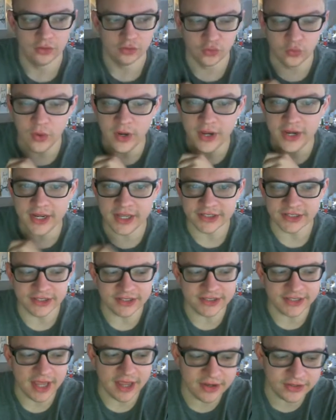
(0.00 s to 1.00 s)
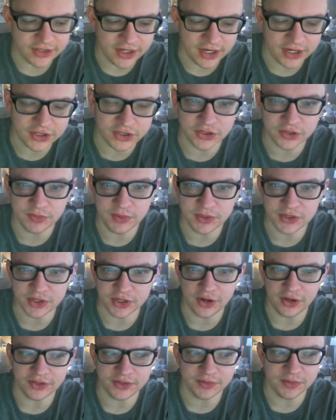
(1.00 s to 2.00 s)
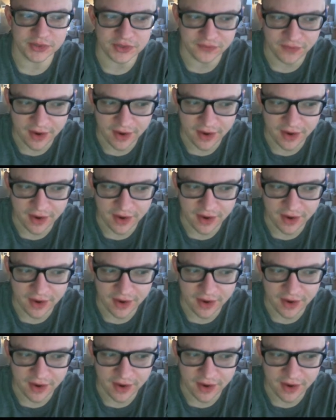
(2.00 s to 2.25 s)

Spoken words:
Greetings and salutations, Michigan Ultimate.